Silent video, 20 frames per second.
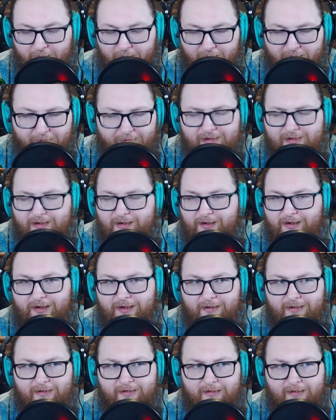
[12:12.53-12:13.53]
We've
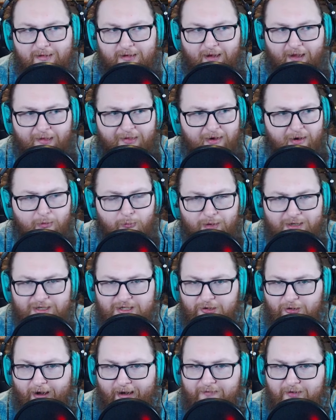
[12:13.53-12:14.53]
seen, I think, a
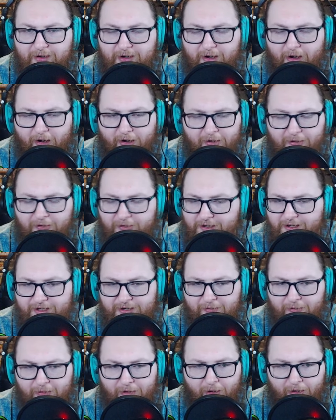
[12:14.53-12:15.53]
Witchcrafter card or
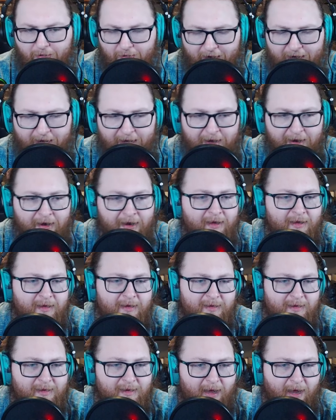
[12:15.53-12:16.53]
two already.
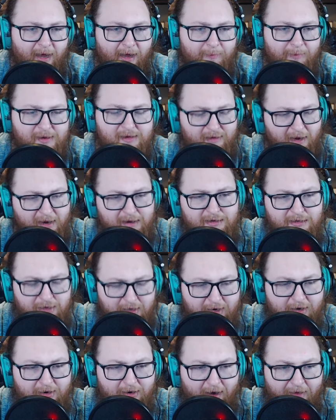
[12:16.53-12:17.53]
But Sky
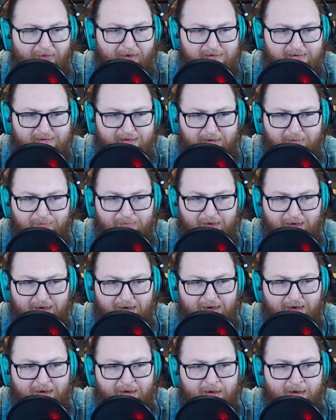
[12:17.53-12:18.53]
Striker got that same
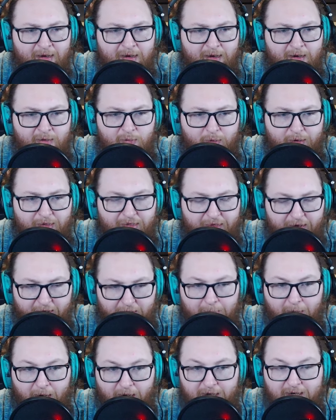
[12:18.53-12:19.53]
thing with their
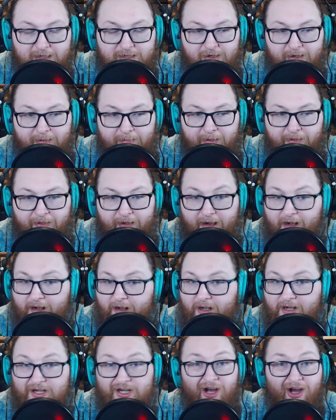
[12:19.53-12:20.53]
manga treatment. They got a
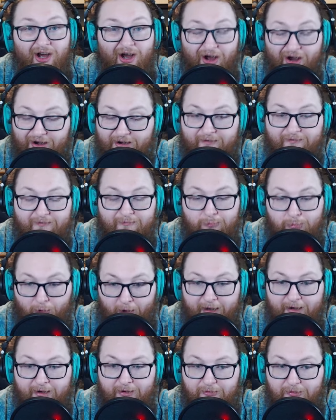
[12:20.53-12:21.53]
ton of
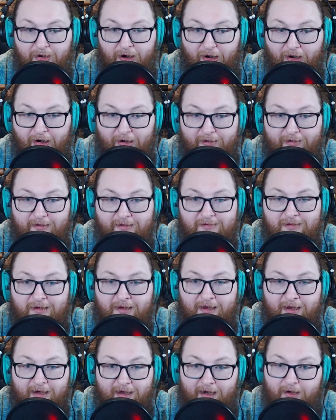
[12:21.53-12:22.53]
brand new cards,
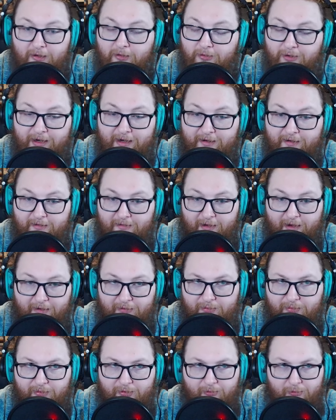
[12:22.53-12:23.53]
including like
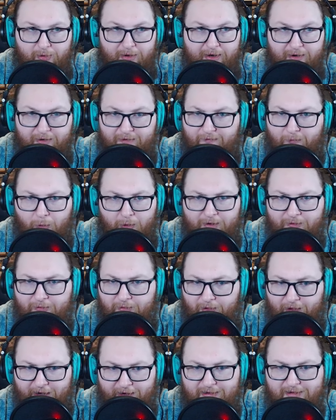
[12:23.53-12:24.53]
3 or 4 new
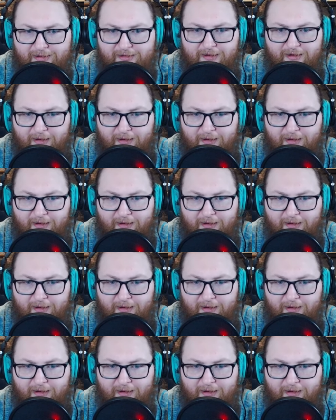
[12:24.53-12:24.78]
links.